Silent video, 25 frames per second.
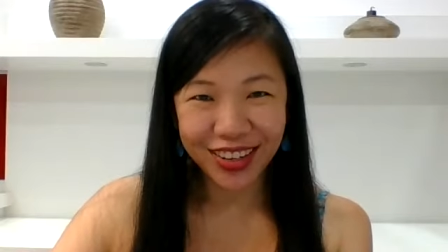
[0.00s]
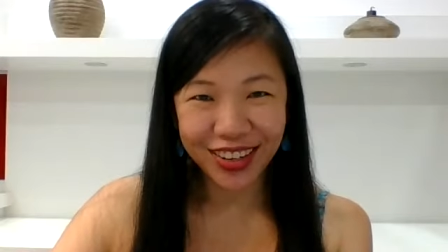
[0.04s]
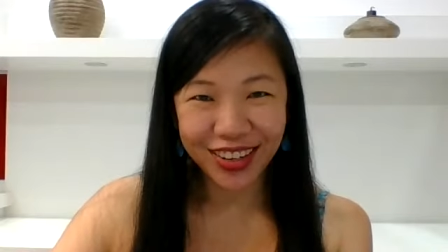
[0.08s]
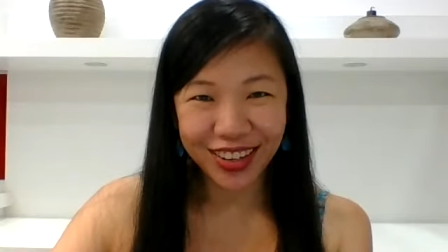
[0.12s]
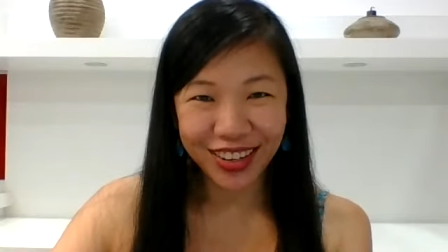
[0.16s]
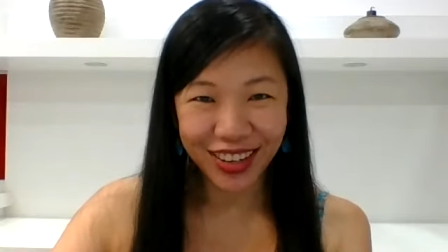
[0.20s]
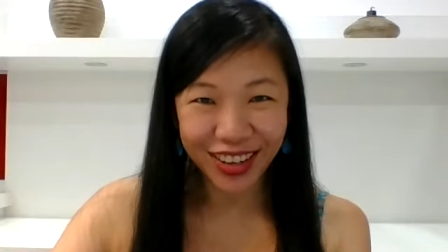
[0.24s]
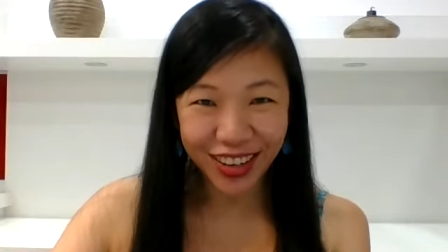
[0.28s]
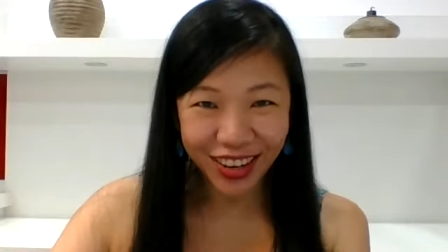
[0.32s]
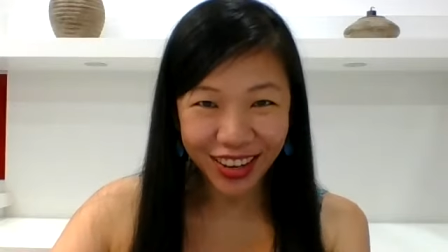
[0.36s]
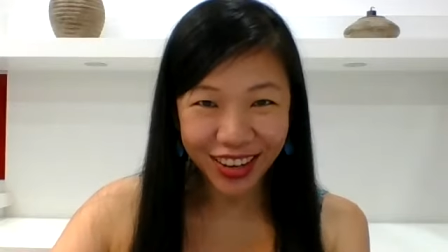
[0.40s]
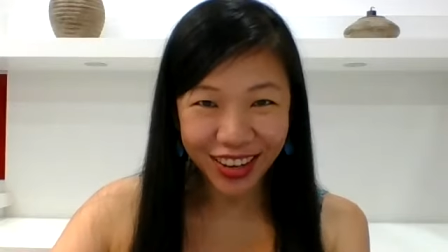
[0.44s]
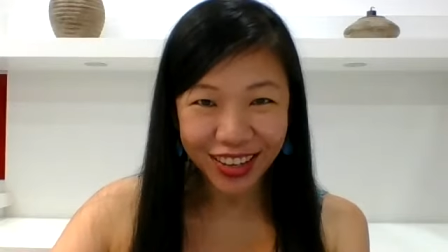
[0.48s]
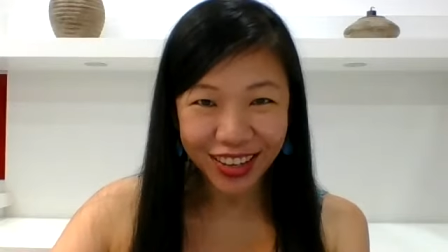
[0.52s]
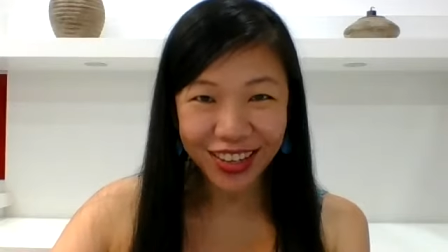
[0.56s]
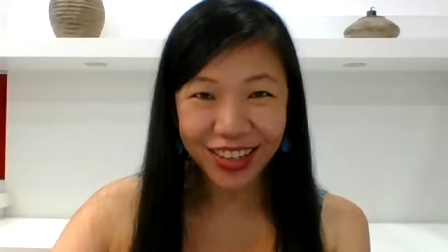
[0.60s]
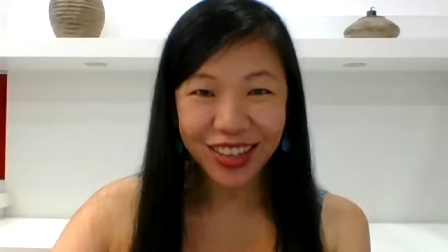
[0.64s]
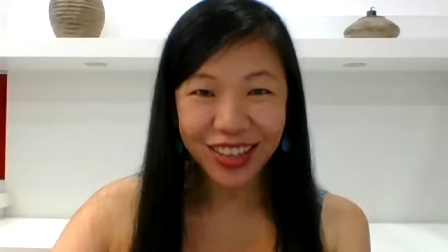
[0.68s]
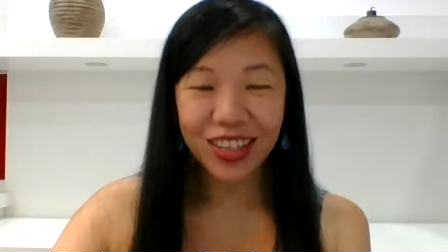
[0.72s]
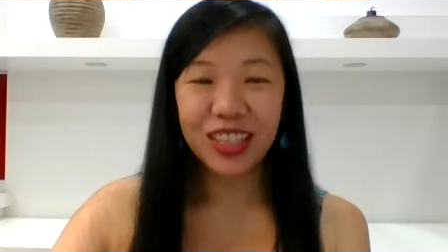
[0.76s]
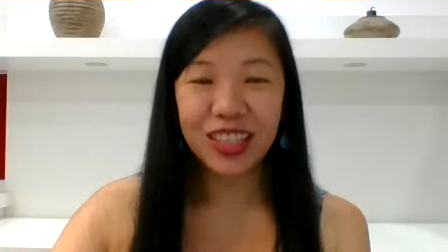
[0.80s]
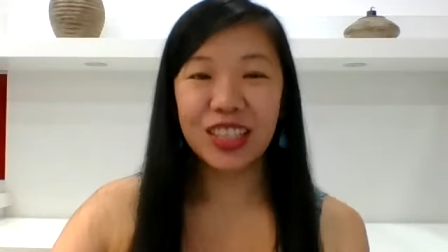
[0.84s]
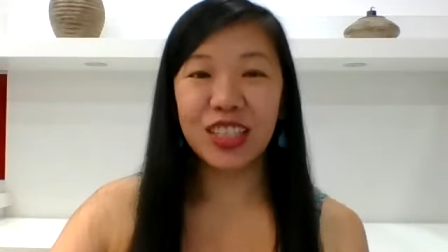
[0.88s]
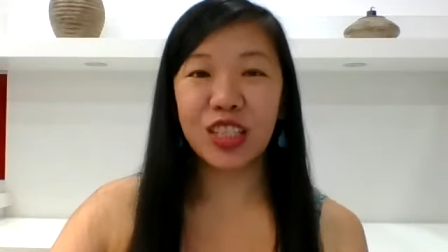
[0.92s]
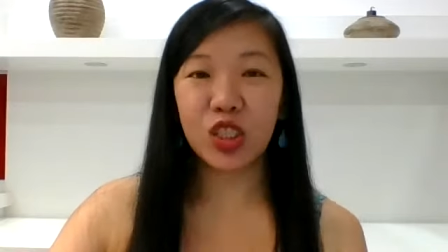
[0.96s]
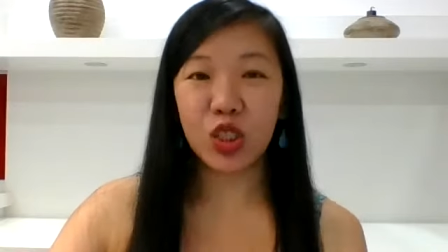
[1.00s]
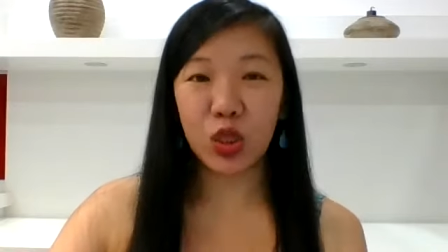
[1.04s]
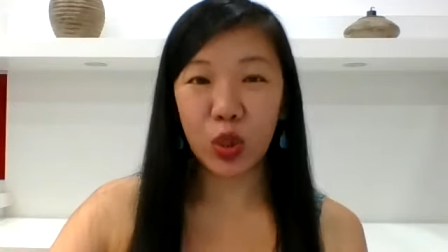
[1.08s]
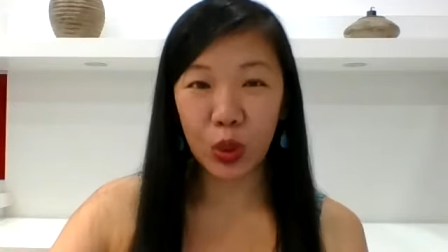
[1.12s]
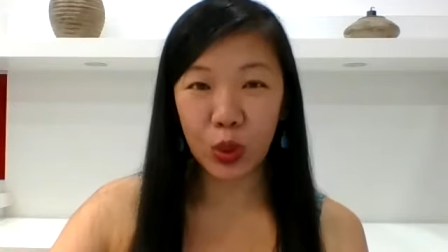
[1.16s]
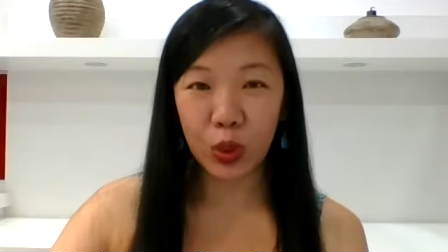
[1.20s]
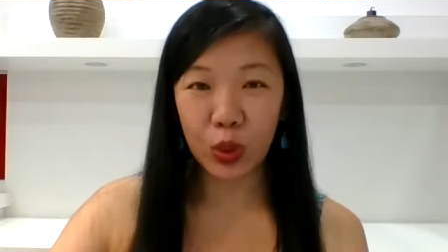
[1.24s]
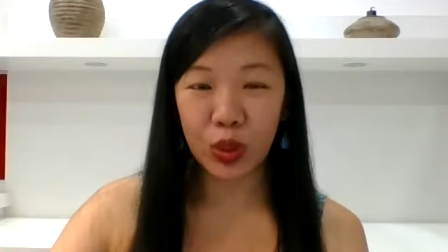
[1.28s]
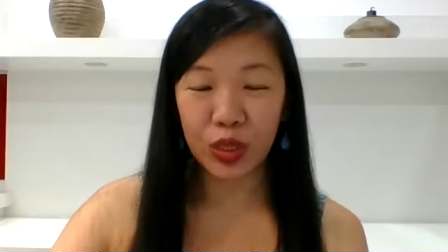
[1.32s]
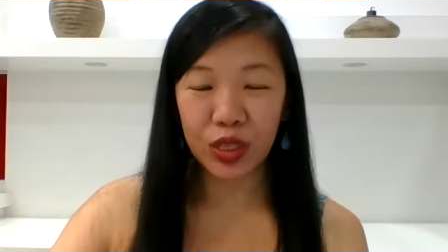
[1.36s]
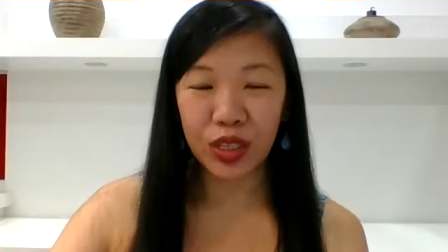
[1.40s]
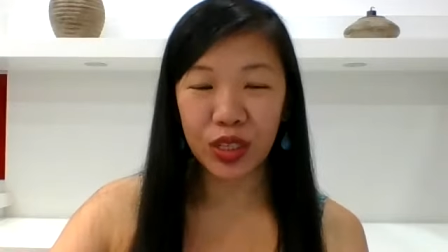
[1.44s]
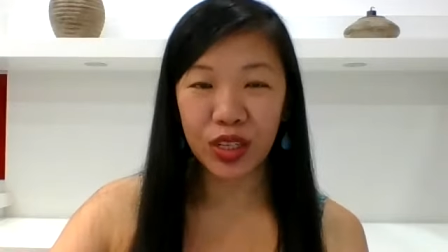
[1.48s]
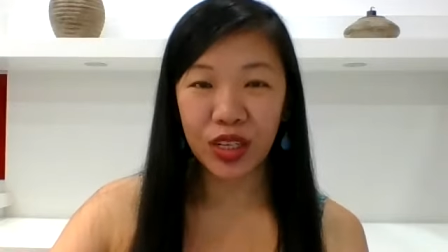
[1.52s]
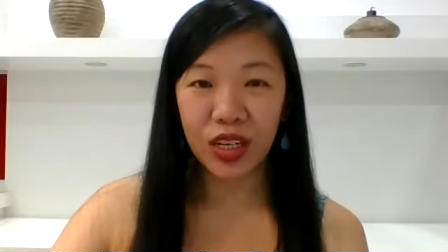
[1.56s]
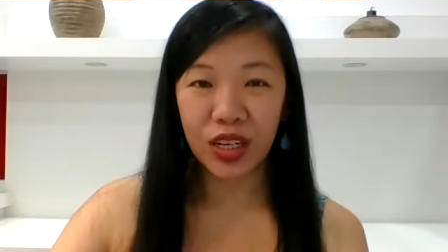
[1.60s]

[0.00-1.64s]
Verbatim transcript: Okay, the tone.